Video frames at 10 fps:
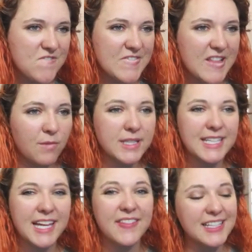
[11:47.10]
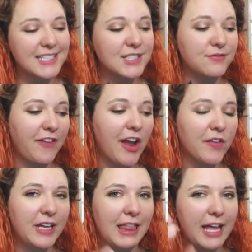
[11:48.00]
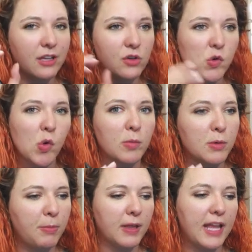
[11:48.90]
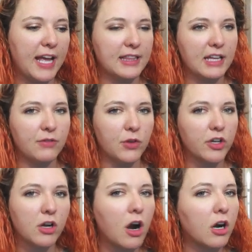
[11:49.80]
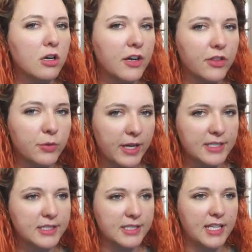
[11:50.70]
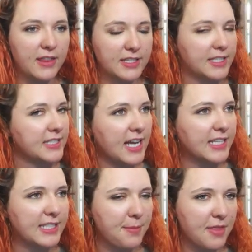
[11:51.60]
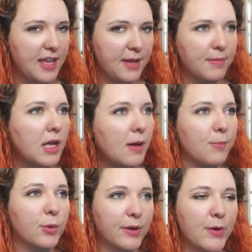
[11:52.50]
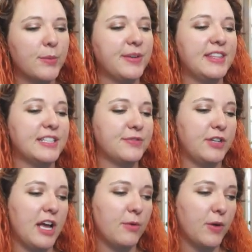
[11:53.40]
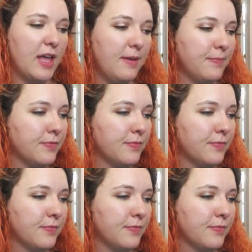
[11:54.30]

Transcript: And once again, this is very like normal polite level. There are other ways to say this exact same thing, but we're going with this for now, okay?